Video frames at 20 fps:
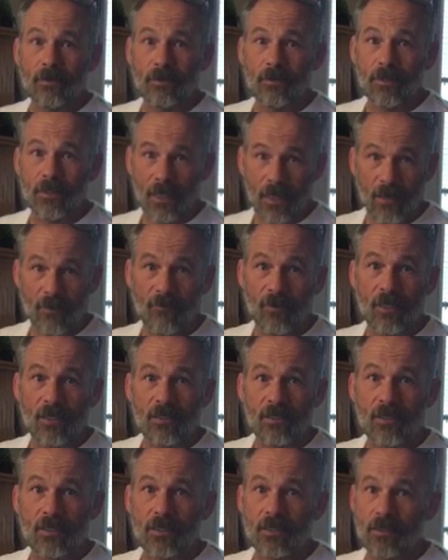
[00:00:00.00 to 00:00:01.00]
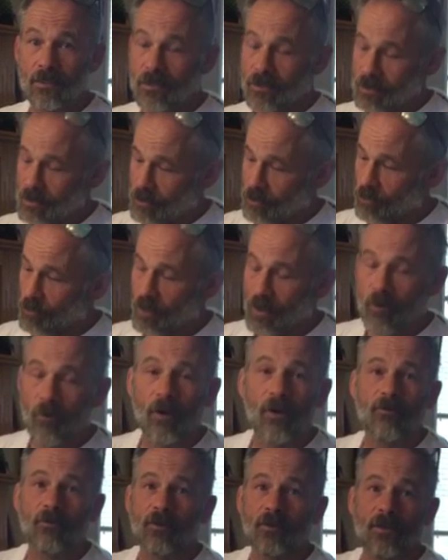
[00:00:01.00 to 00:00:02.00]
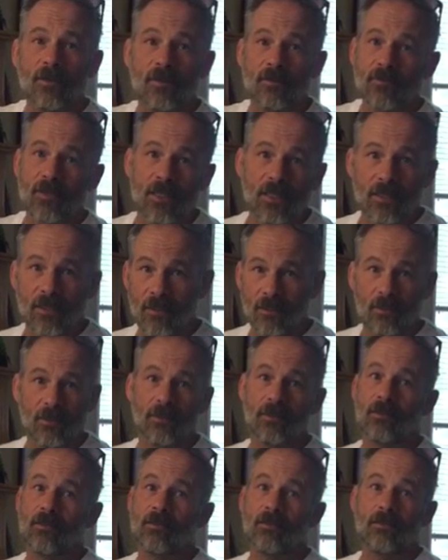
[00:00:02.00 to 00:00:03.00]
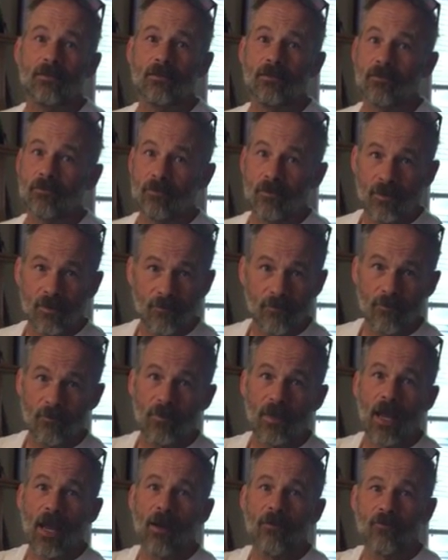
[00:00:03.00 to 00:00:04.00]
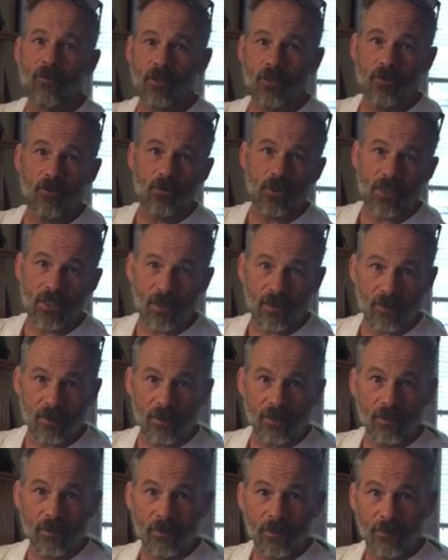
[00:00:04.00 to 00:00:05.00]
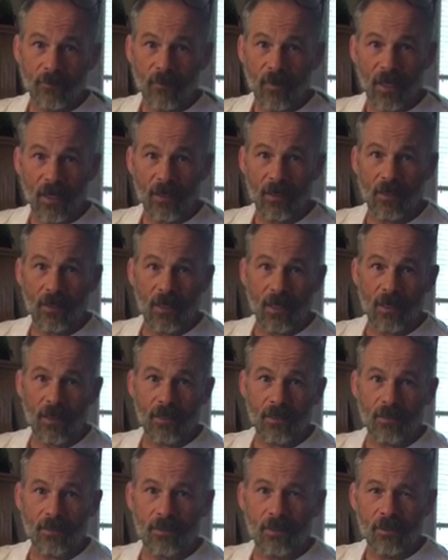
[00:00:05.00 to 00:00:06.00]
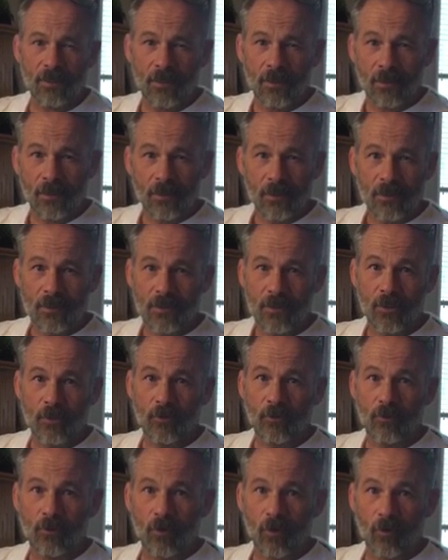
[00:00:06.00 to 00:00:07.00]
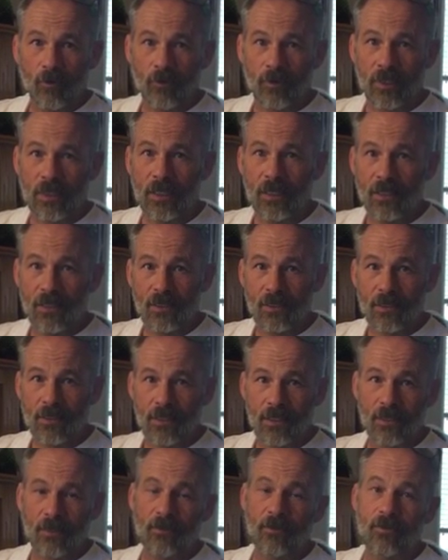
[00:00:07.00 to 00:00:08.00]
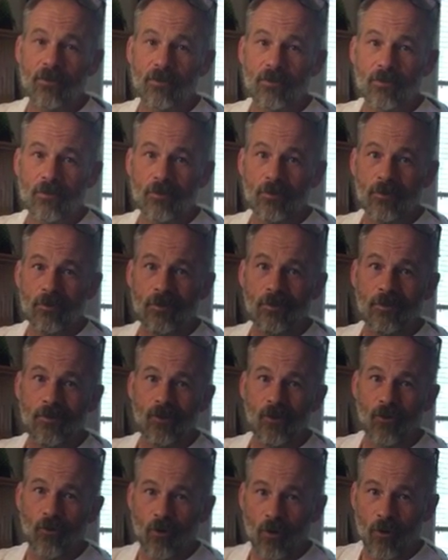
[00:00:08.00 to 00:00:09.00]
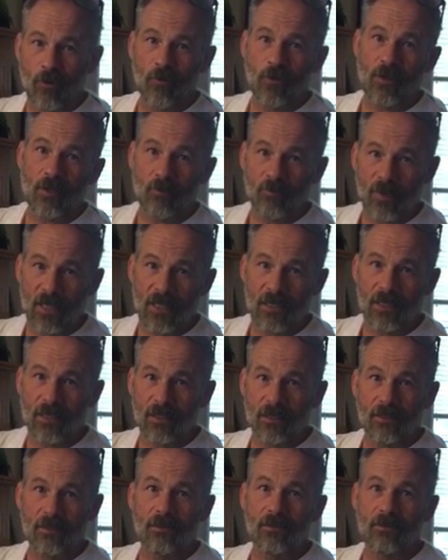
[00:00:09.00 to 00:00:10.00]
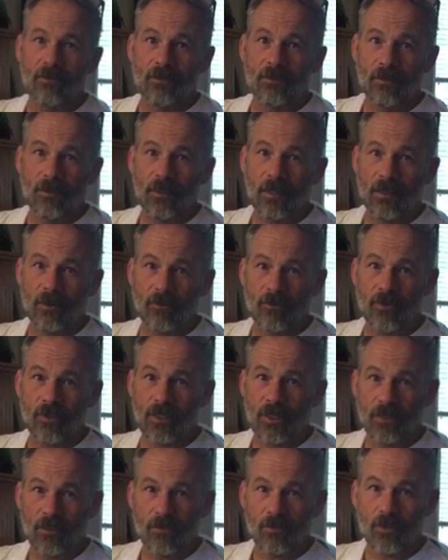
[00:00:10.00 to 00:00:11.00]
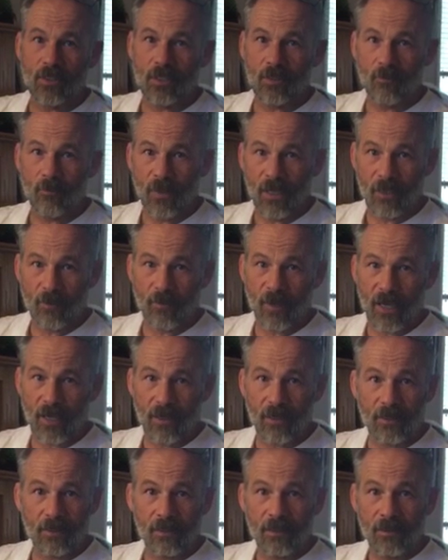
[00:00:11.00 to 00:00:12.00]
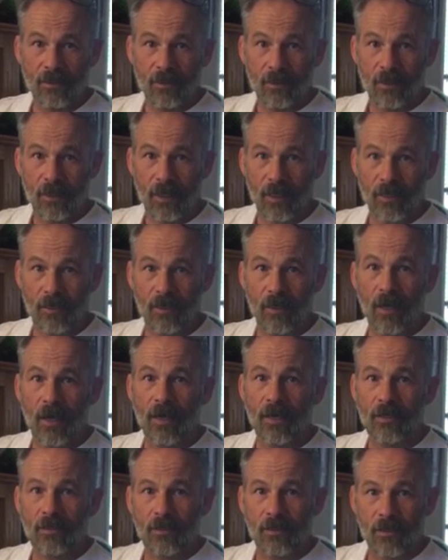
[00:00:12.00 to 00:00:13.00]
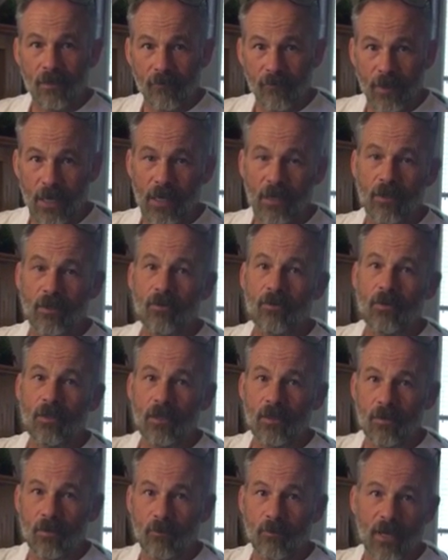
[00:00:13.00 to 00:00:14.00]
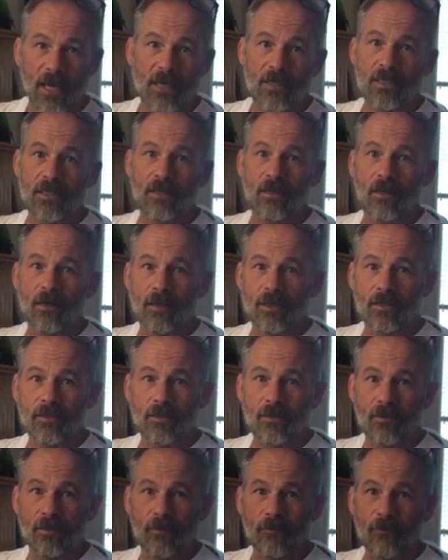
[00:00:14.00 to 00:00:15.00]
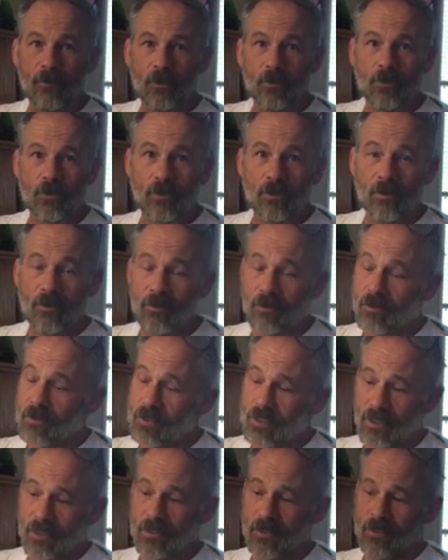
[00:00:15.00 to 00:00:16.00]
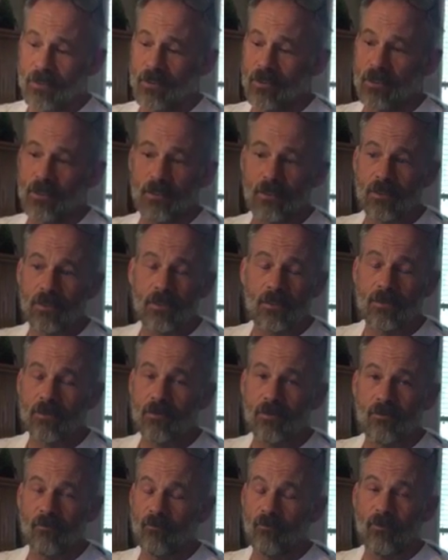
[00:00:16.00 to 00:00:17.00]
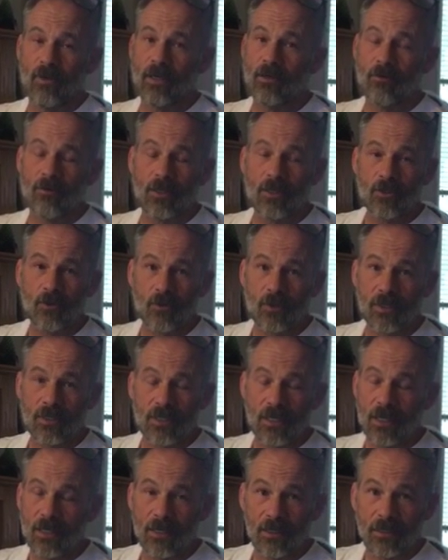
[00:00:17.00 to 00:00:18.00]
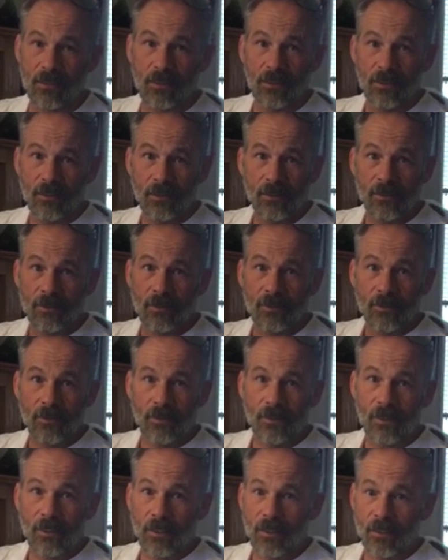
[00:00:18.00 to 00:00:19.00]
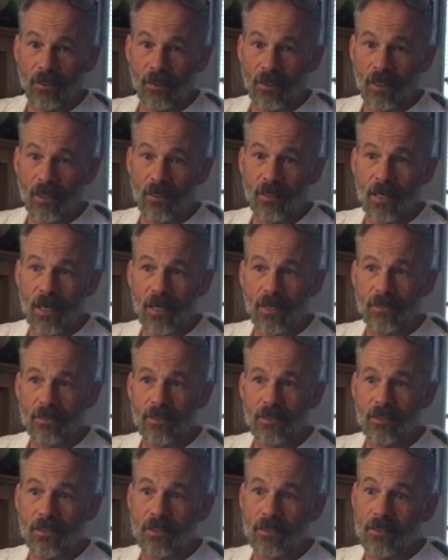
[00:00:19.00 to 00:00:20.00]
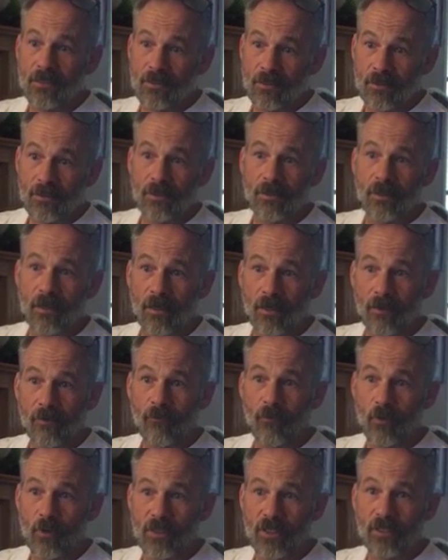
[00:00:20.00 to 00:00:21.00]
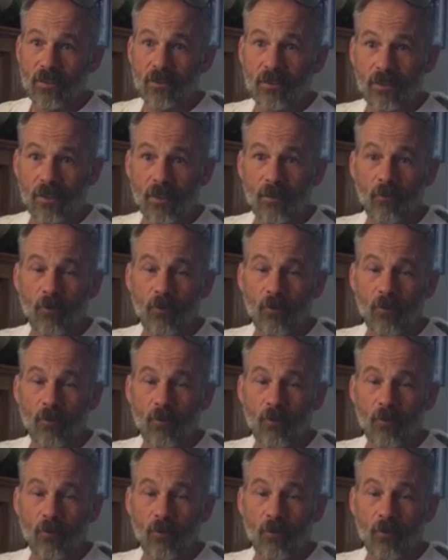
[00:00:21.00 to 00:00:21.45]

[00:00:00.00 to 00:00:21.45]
savings to whoever lives in it after you sell it, and to only consider your own immediate energy use and payback and not the value that you're passing on to the future owners is very short-sighted. And that's unfortunately